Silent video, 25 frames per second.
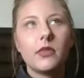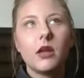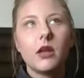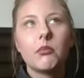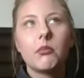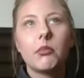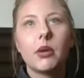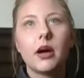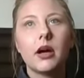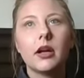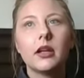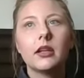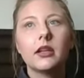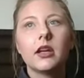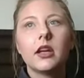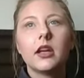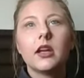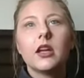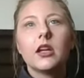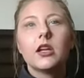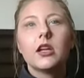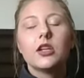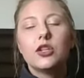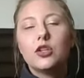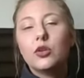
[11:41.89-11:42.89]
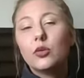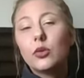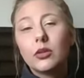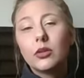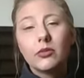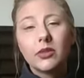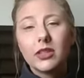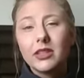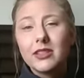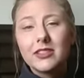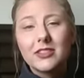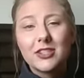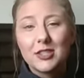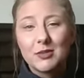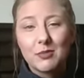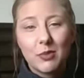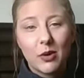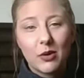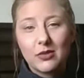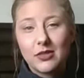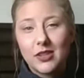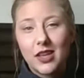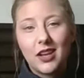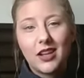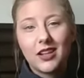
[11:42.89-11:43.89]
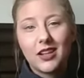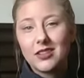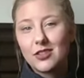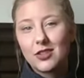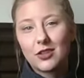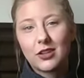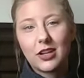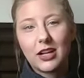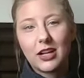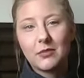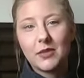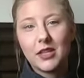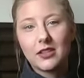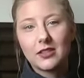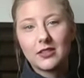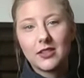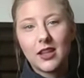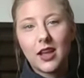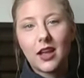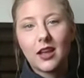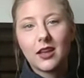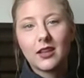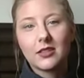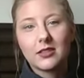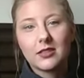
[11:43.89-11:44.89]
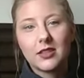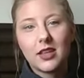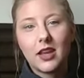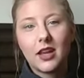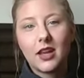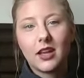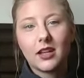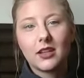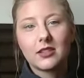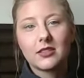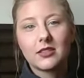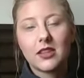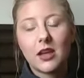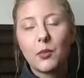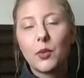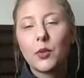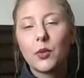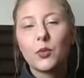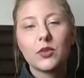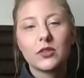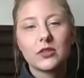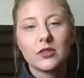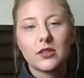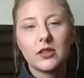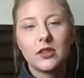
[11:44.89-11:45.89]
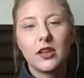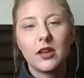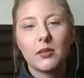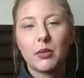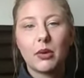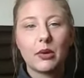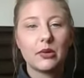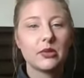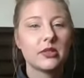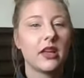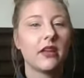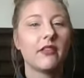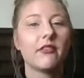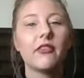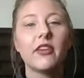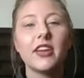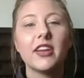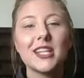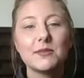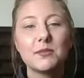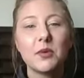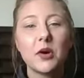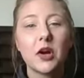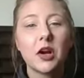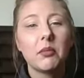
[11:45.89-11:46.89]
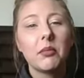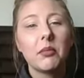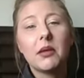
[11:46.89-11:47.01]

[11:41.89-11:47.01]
But you can really just post on Instagram these days, and someone will see it, post on Facebook.